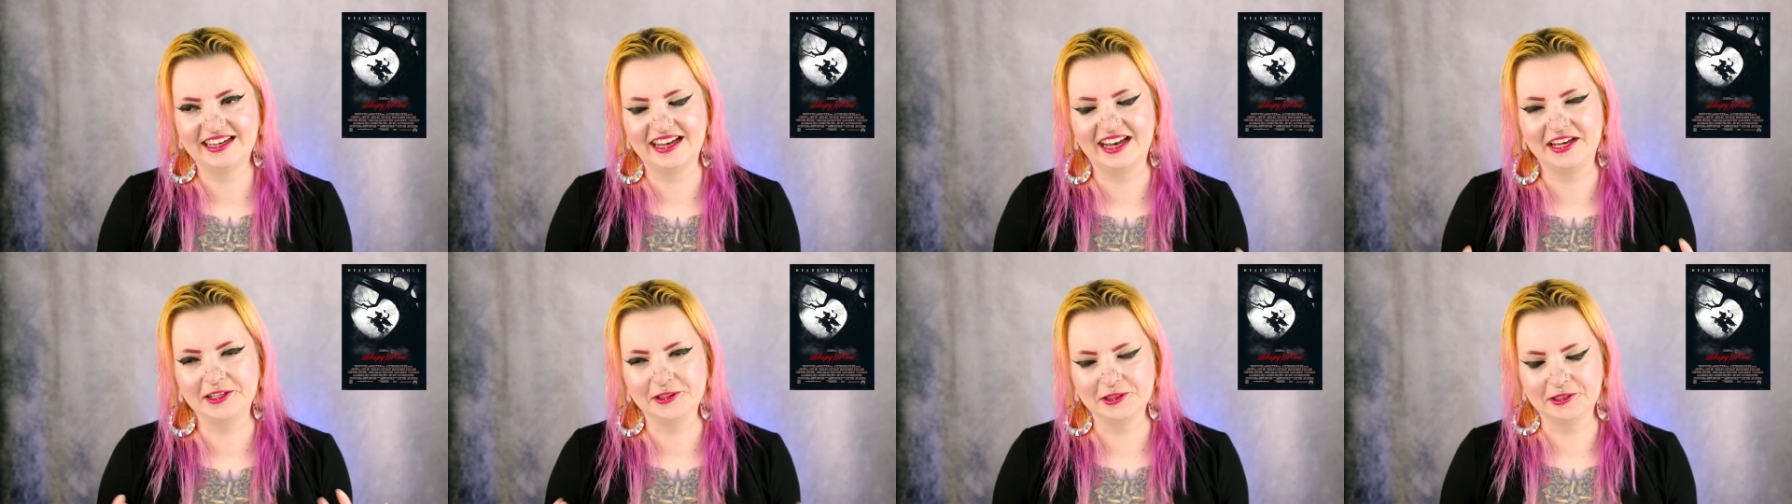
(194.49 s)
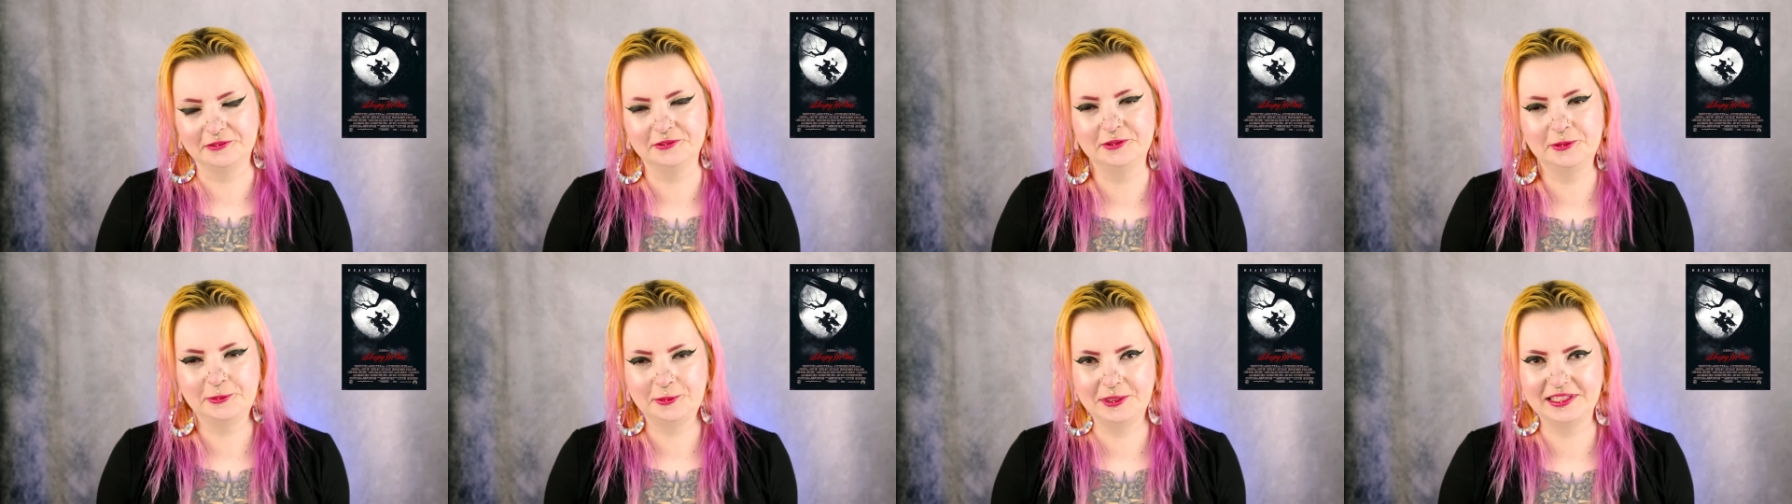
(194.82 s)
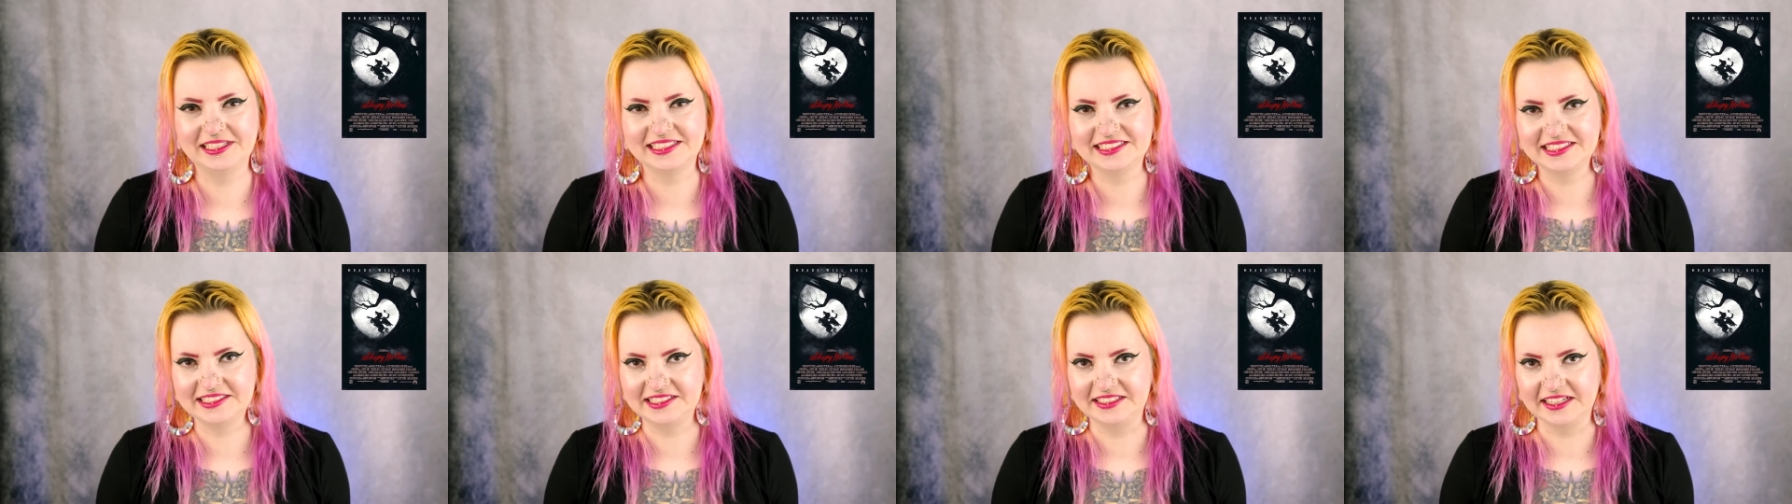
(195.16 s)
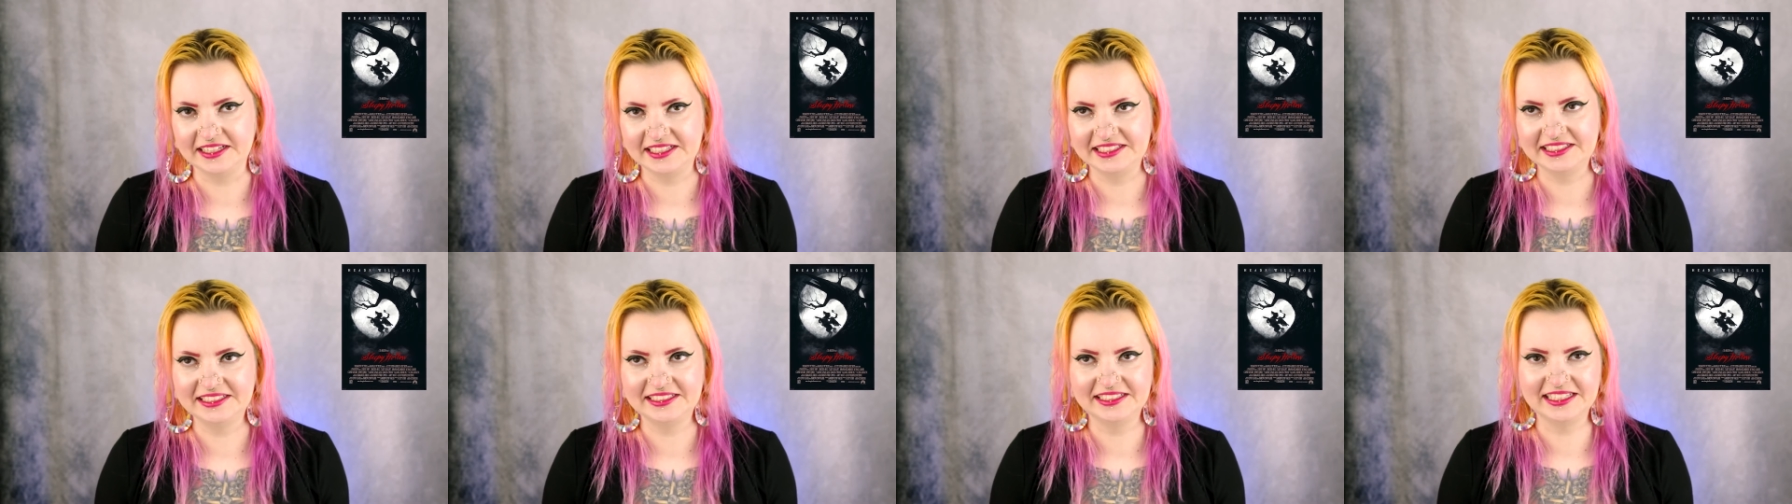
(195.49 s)
I love the way it's
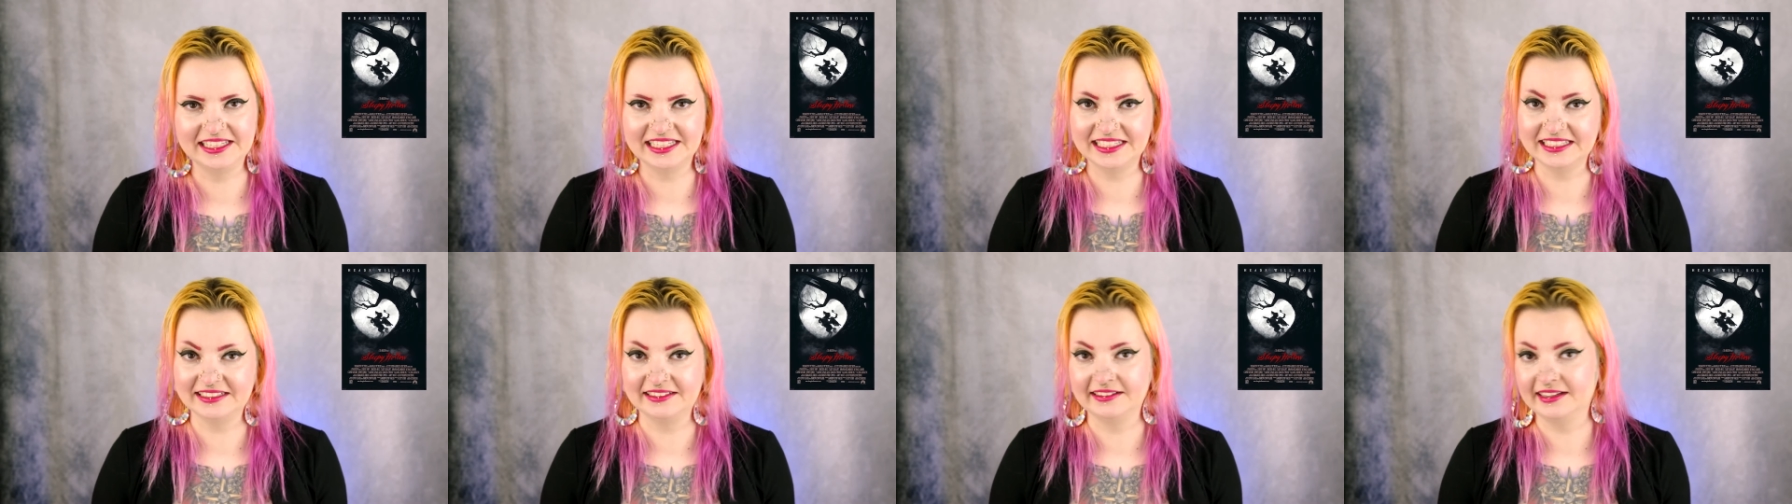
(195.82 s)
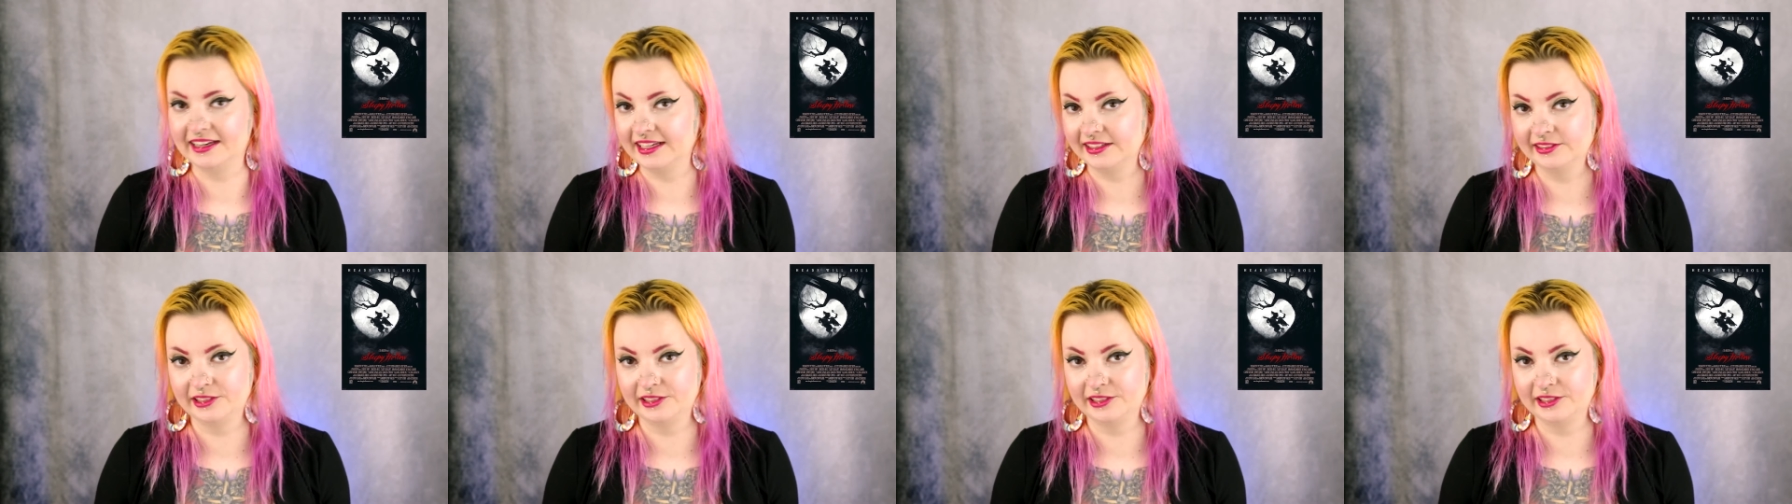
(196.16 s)
done, and I